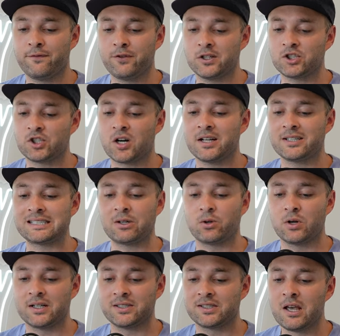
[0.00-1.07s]
For your try
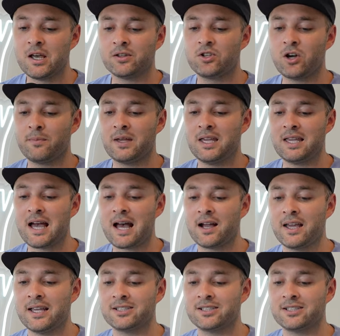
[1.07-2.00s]
scorers, Dommy Young,